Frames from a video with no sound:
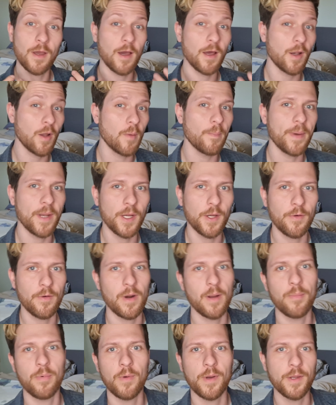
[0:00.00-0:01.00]
a lot better
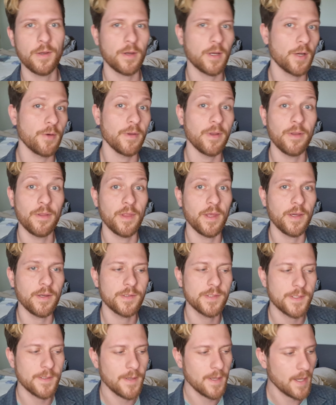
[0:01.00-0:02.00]
grip when you're gluing
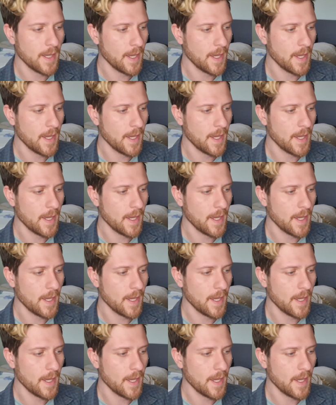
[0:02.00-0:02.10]
things.